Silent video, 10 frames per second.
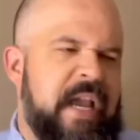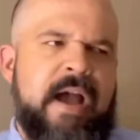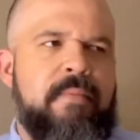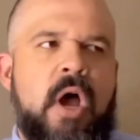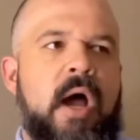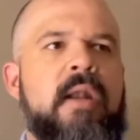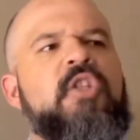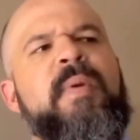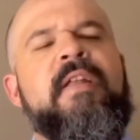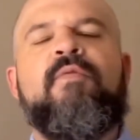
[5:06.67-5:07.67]
I'm not.
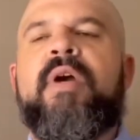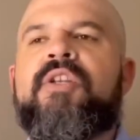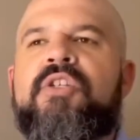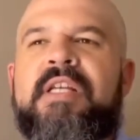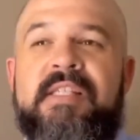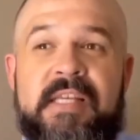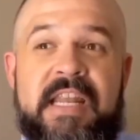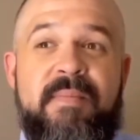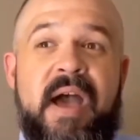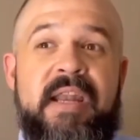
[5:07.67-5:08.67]
Speaking of which, has
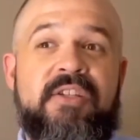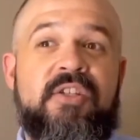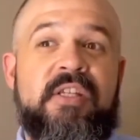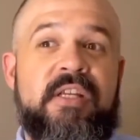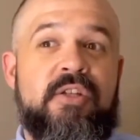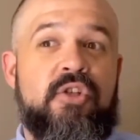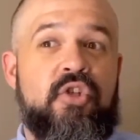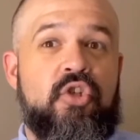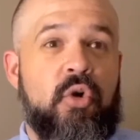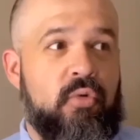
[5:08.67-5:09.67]
anybody seen
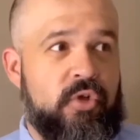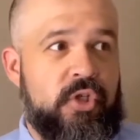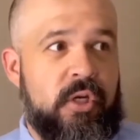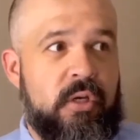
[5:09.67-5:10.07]
Georgia?